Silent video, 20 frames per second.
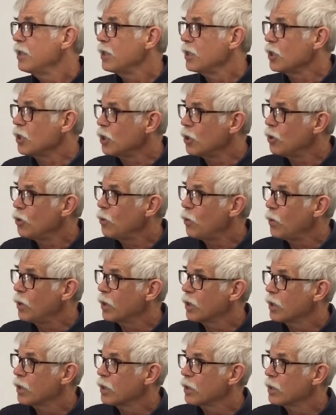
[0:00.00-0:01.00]
You
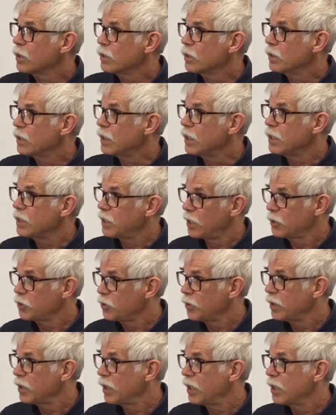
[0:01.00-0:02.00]
were
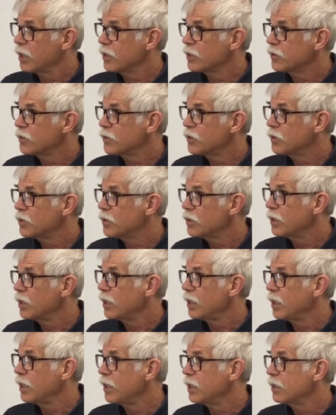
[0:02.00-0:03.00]
industrial arts
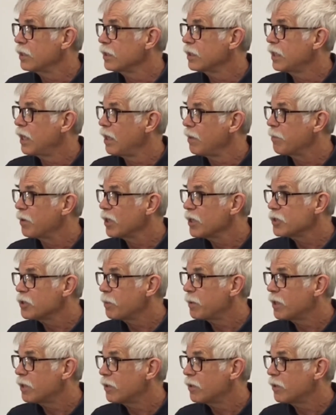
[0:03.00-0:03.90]
in Cape Elizabeth?